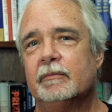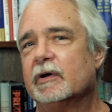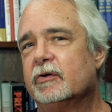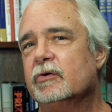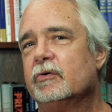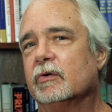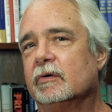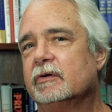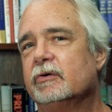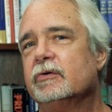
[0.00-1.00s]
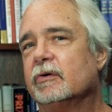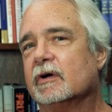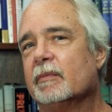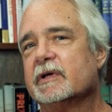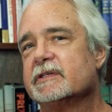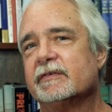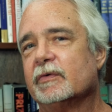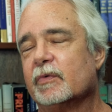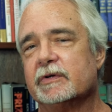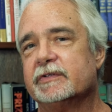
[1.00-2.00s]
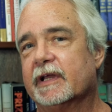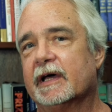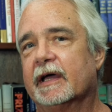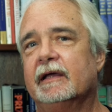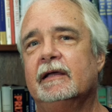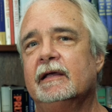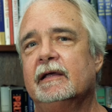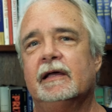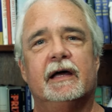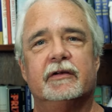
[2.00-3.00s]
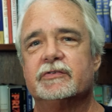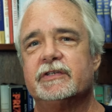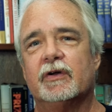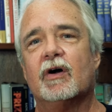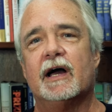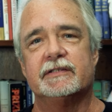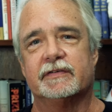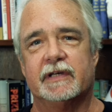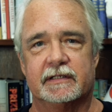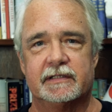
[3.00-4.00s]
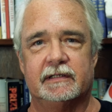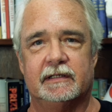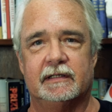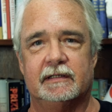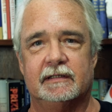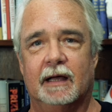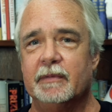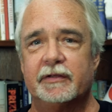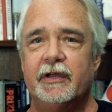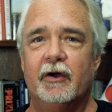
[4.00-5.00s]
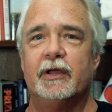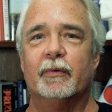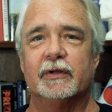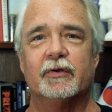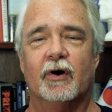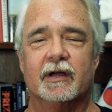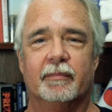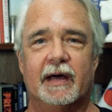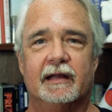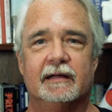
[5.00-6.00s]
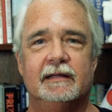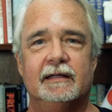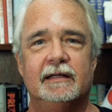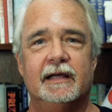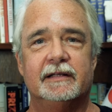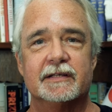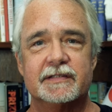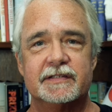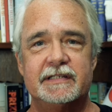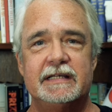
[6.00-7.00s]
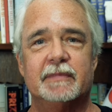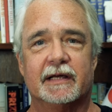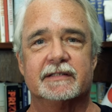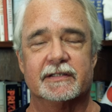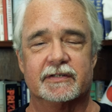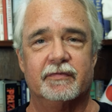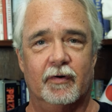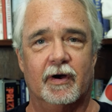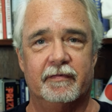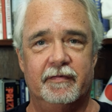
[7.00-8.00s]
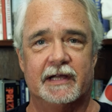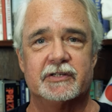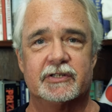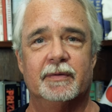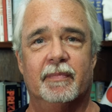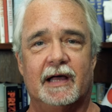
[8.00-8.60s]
But Google coming civil war today, and you'll see all kinds of hits. I'm not the only one talking about it. It doesn't seem like such a far-fetched